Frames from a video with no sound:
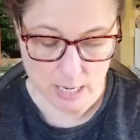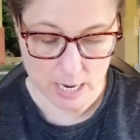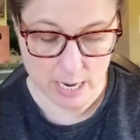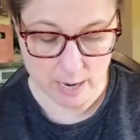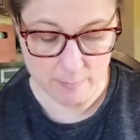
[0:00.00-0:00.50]

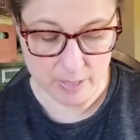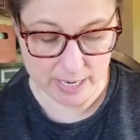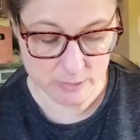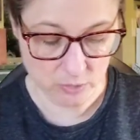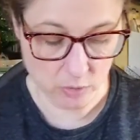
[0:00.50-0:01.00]

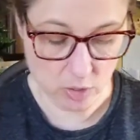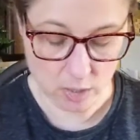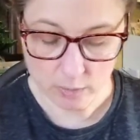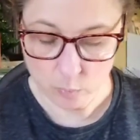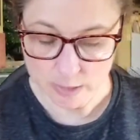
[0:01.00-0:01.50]

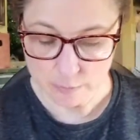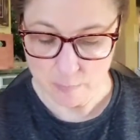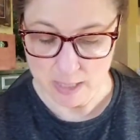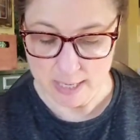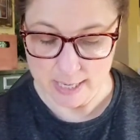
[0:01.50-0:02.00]
Along with
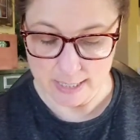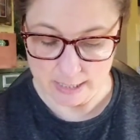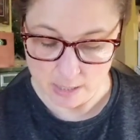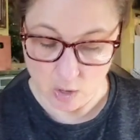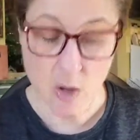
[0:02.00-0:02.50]

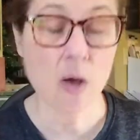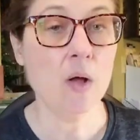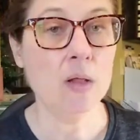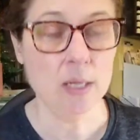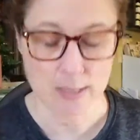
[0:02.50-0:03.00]
my
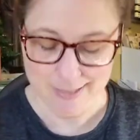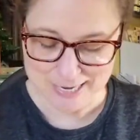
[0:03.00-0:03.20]
haul,